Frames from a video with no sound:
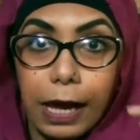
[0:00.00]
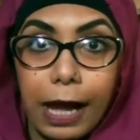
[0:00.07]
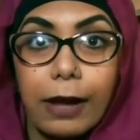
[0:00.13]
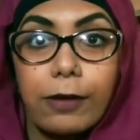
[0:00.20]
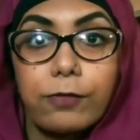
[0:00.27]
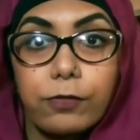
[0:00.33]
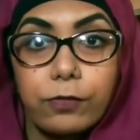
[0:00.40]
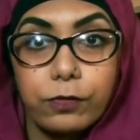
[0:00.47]

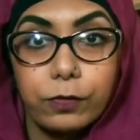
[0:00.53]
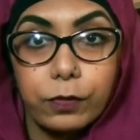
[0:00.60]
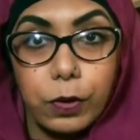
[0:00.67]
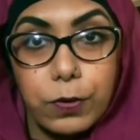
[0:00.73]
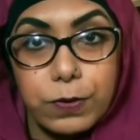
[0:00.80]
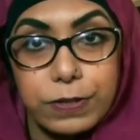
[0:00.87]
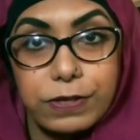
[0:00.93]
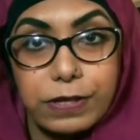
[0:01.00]
have
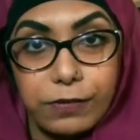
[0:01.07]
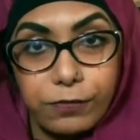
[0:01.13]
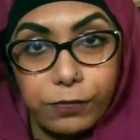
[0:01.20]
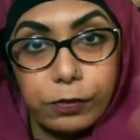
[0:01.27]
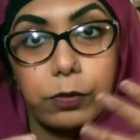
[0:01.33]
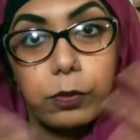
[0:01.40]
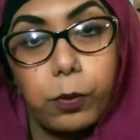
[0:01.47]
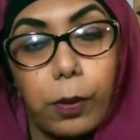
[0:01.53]
loads of
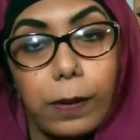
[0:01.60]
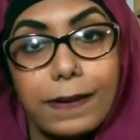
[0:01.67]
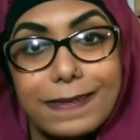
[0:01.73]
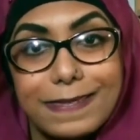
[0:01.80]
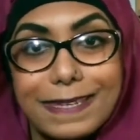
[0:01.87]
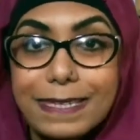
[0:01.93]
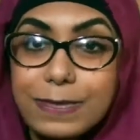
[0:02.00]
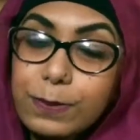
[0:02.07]
different
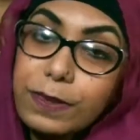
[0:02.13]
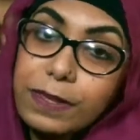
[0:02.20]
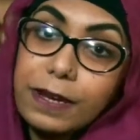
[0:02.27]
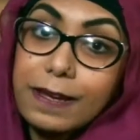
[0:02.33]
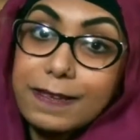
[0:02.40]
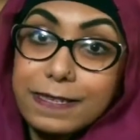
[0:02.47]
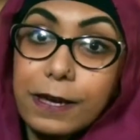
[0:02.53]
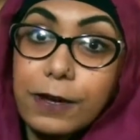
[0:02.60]
qualities within
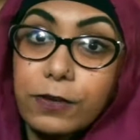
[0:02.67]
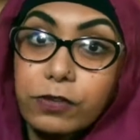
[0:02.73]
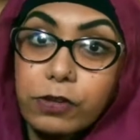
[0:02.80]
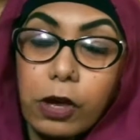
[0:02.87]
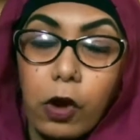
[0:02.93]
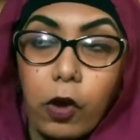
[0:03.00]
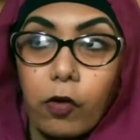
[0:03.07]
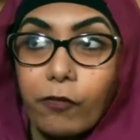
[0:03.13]
ourselves.
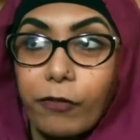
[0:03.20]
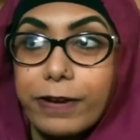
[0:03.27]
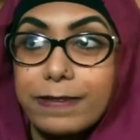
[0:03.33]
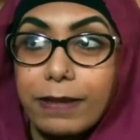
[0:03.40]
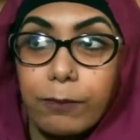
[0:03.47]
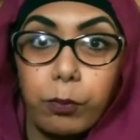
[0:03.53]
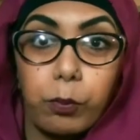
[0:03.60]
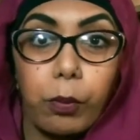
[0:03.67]
For
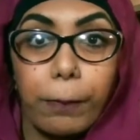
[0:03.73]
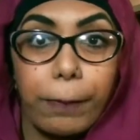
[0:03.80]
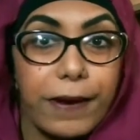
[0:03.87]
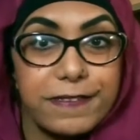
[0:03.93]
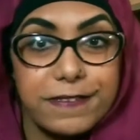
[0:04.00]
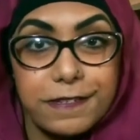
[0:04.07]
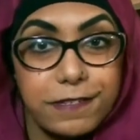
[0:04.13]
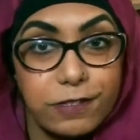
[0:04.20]
example, one
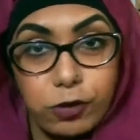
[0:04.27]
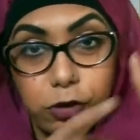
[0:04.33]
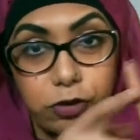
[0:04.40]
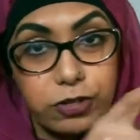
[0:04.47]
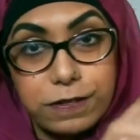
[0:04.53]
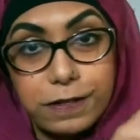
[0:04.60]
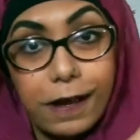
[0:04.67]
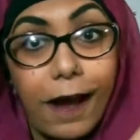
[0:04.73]
person is not
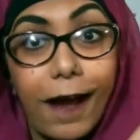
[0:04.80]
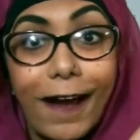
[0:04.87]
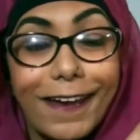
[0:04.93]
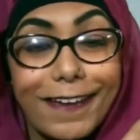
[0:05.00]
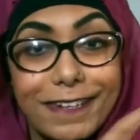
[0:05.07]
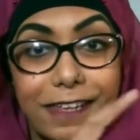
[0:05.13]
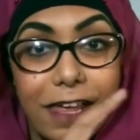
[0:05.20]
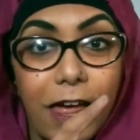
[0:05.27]
just
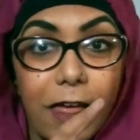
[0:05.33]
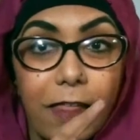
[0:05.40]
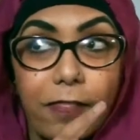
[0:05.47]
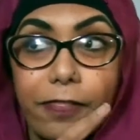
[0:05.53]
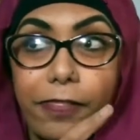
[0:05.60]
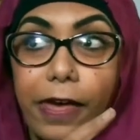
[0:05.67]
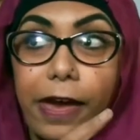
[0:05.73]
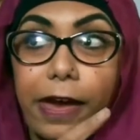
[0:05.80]
kind,
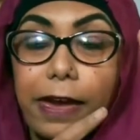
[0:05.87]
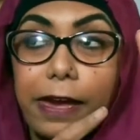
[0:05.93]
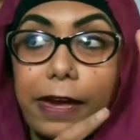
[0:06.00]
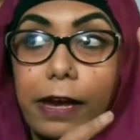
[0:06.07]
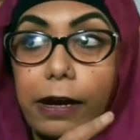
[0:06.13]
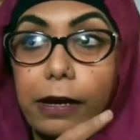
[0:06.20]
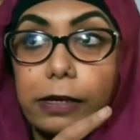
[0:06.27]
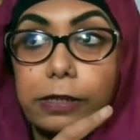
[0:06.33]

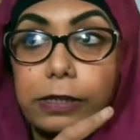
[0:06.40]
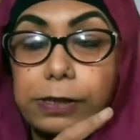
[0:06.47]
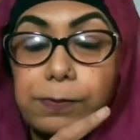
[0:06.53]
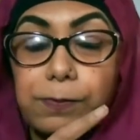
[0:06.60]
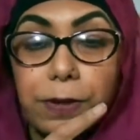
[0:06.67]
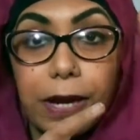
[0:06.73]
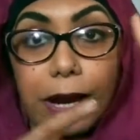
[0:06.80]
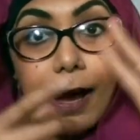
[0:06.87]
they can be